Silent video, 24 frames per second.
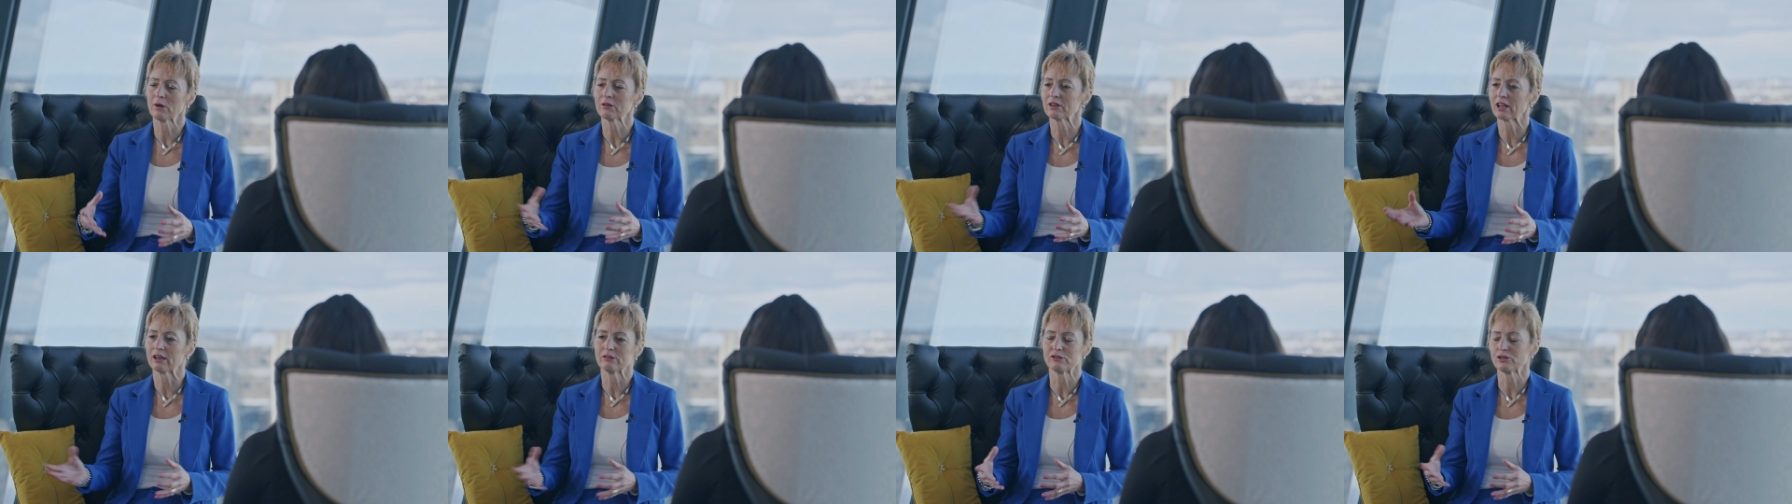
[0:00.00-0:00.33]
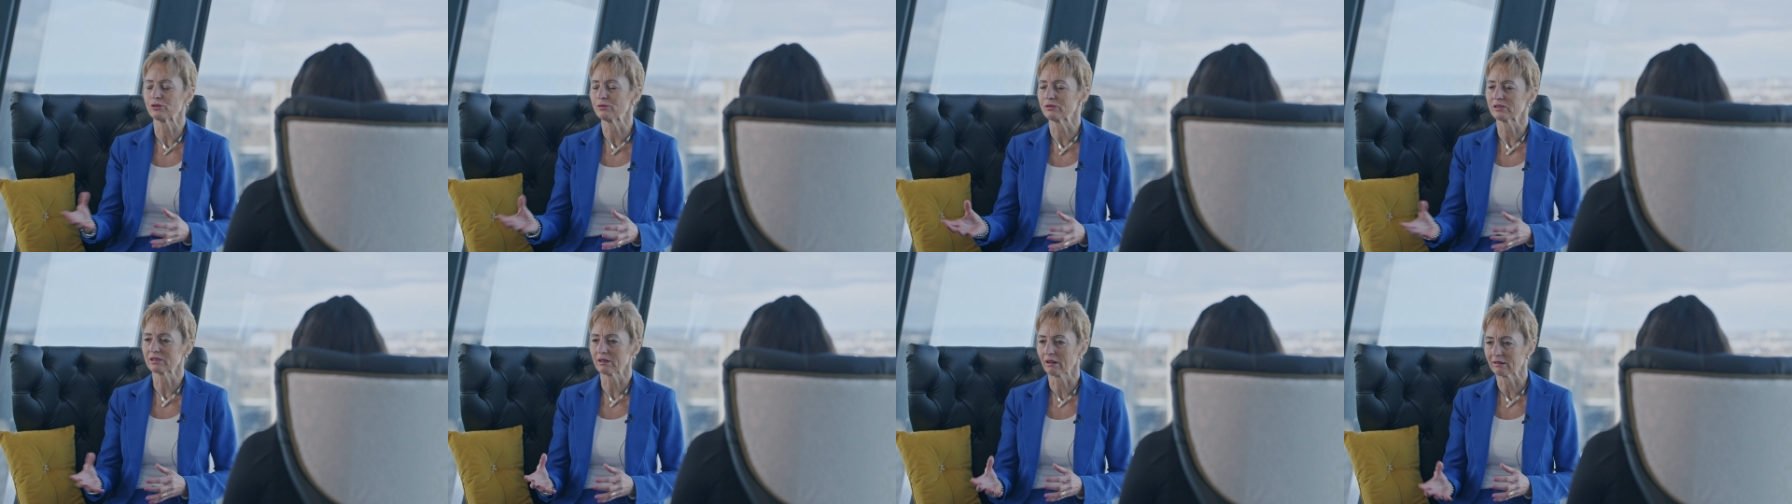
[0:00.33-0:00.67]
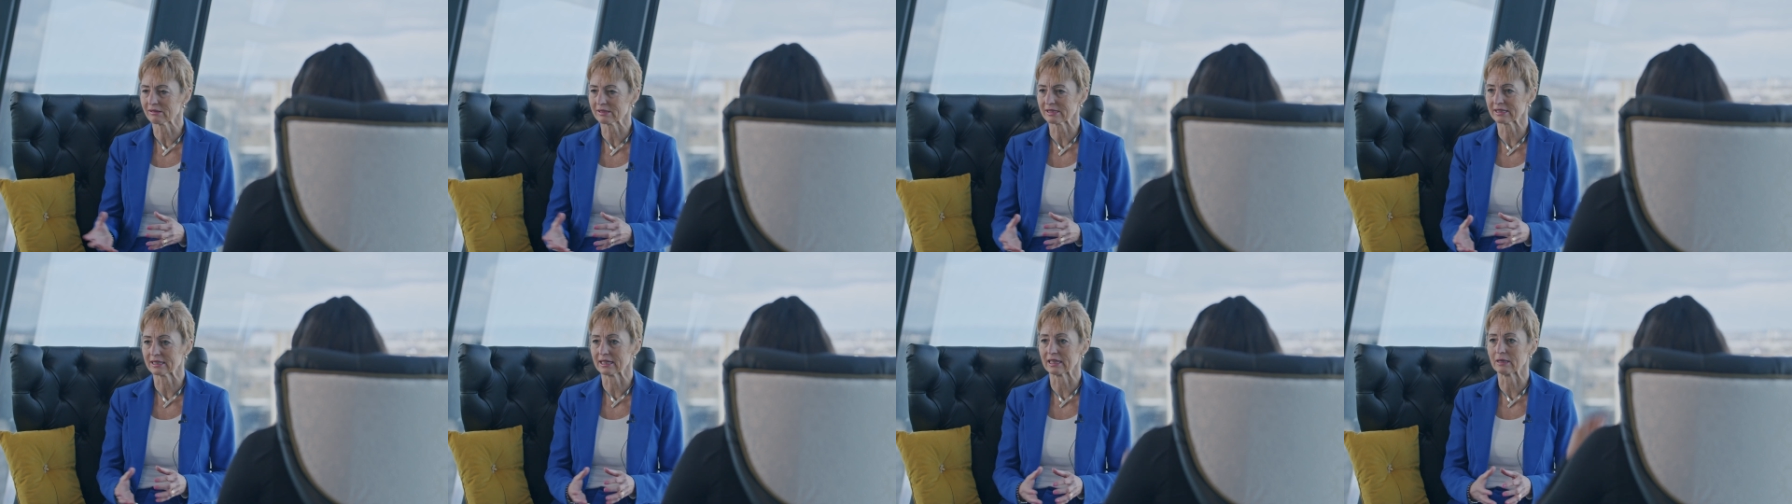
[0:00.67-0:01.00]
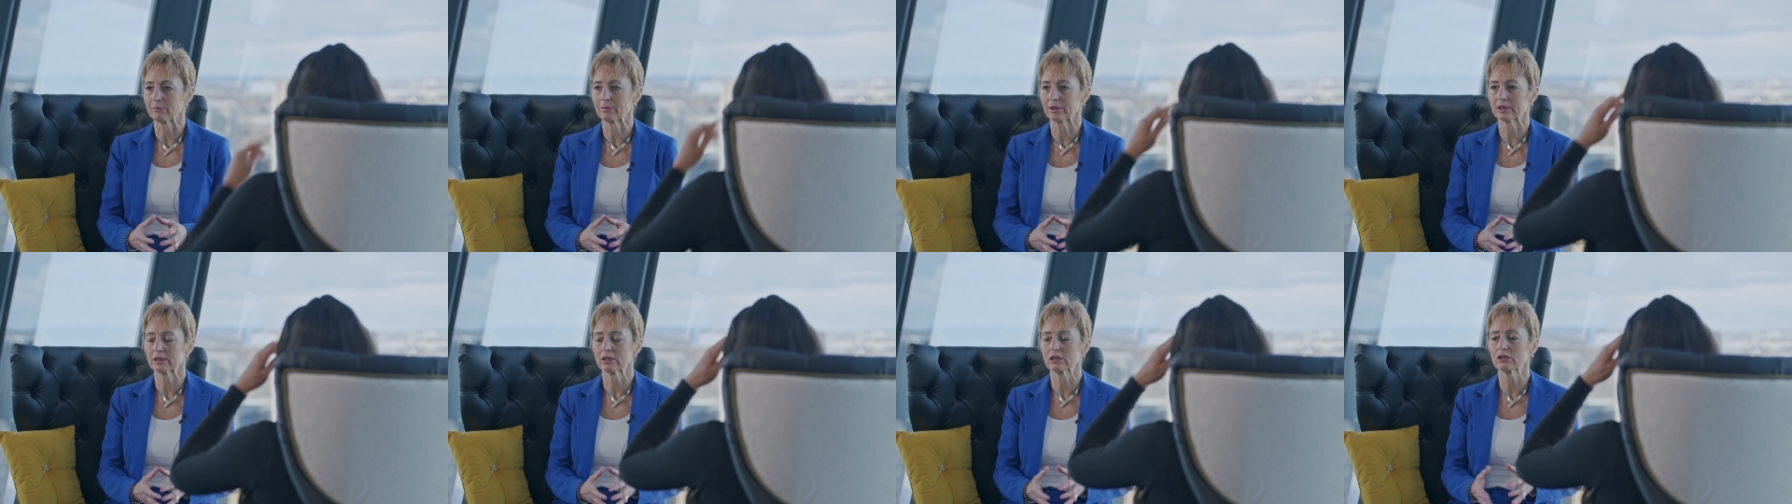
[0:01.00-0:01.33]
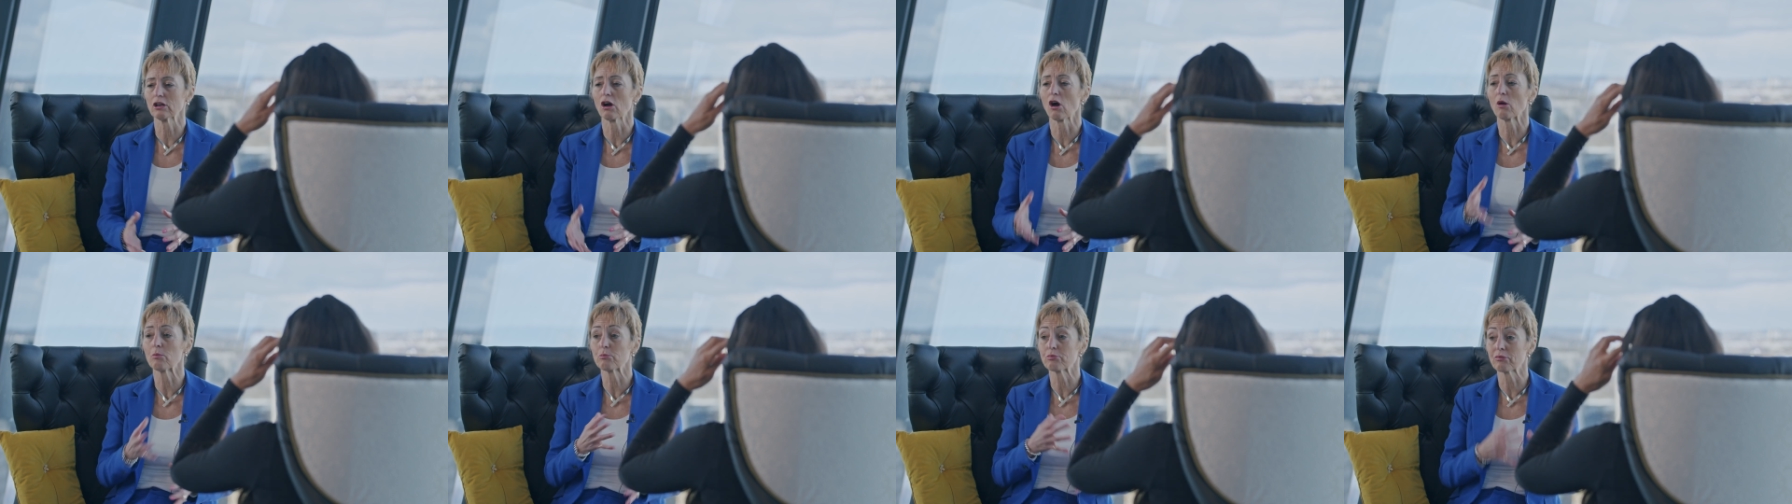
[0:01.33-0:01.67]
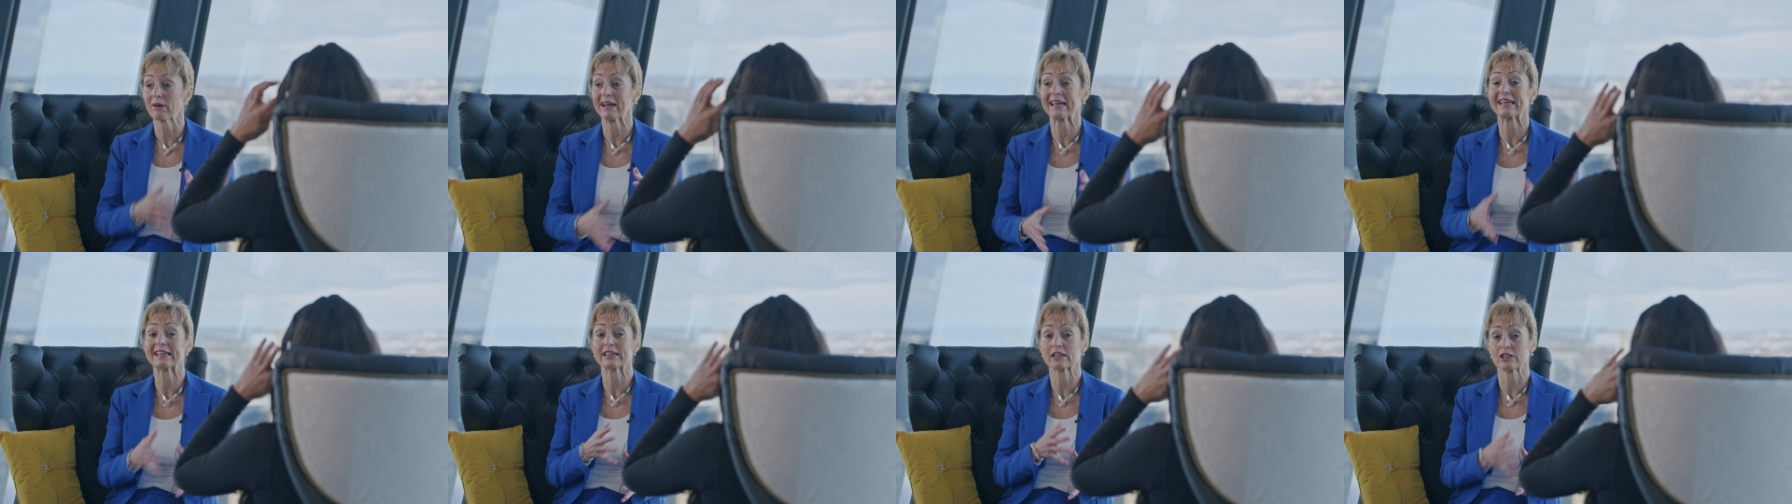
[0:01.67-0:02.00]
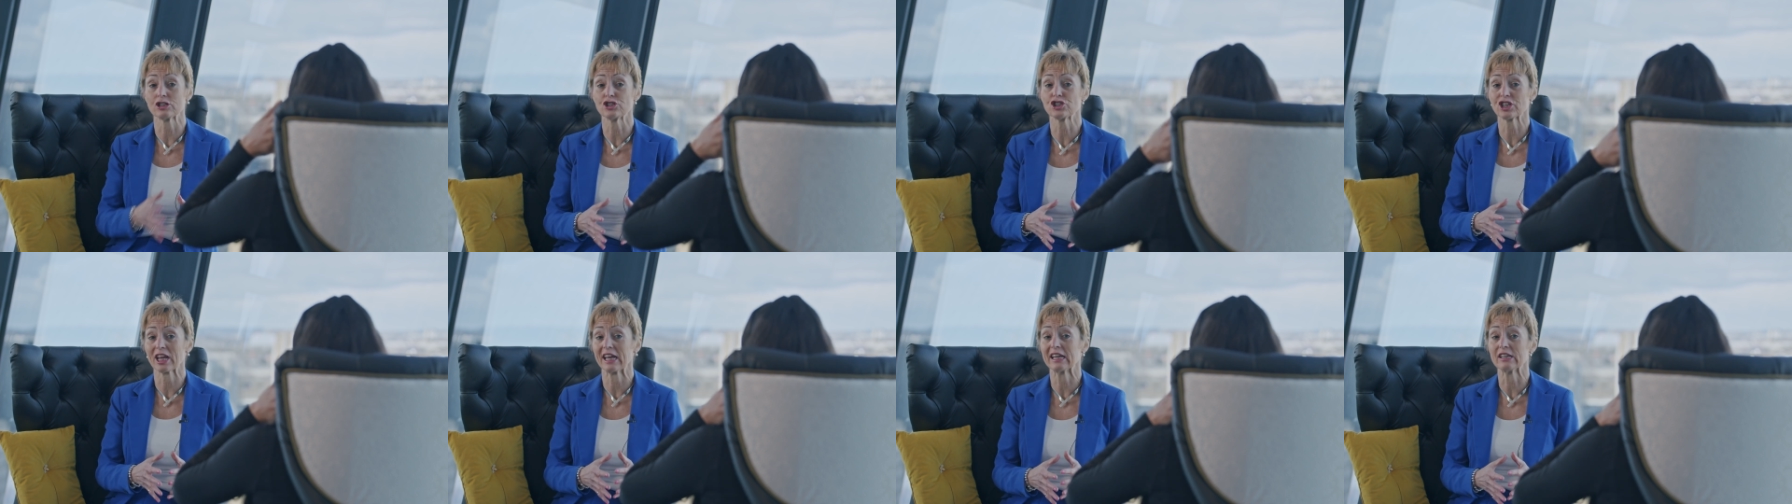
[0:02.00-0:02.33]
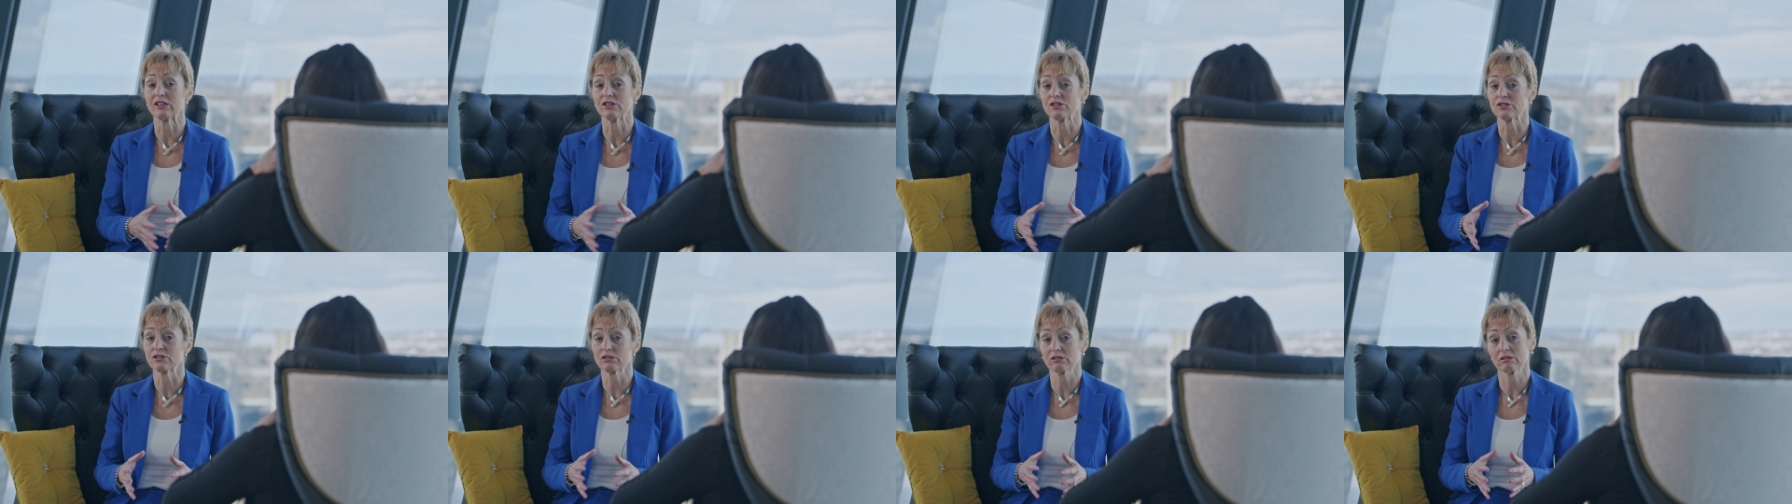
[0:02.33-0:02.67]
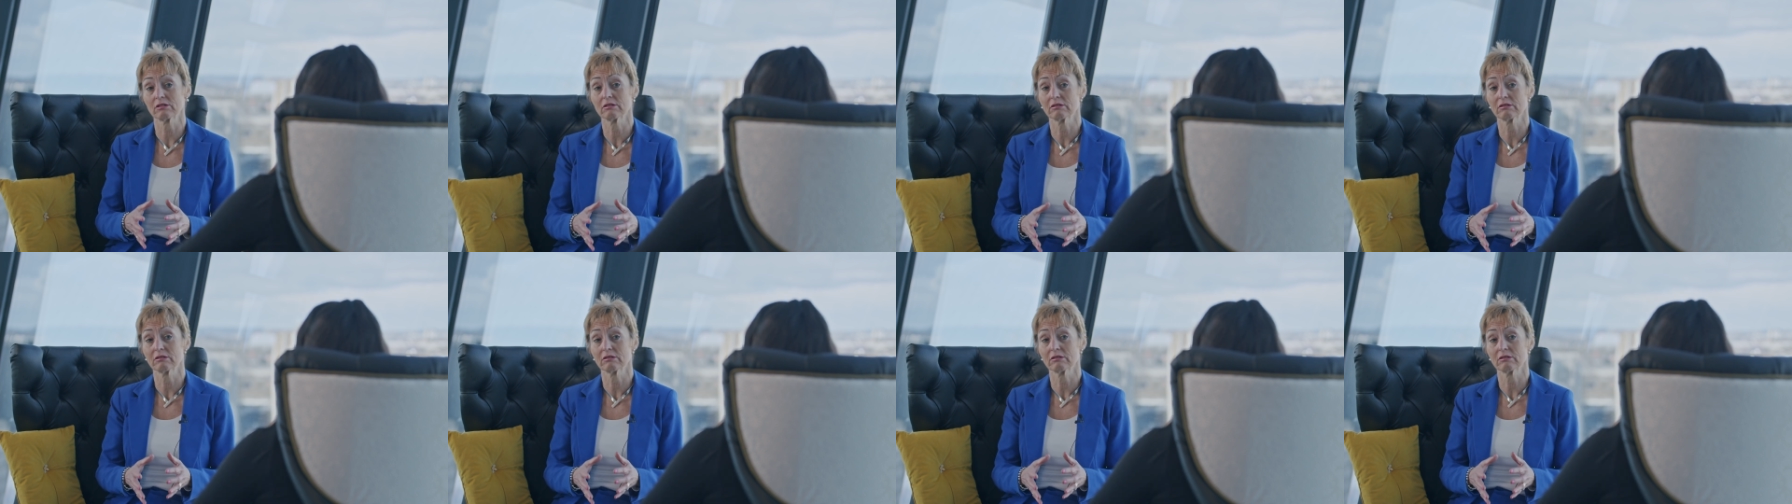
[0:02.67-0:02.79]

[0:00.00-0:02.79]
won't go too sciencey, but you know, our brain can change